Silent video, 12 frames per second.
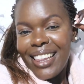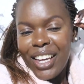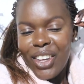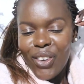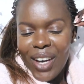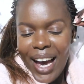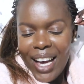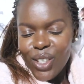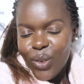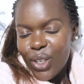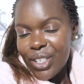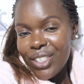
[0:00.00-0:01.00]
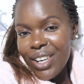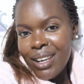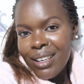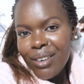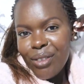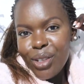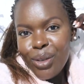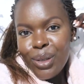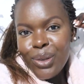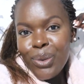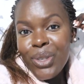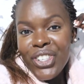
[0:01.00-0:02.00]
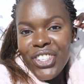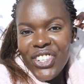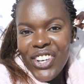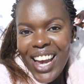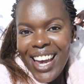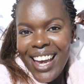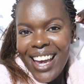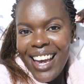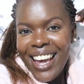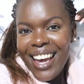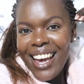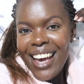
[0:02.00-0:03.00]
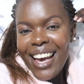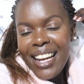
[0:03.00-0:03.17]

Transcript: thank you guys for sharing for those who share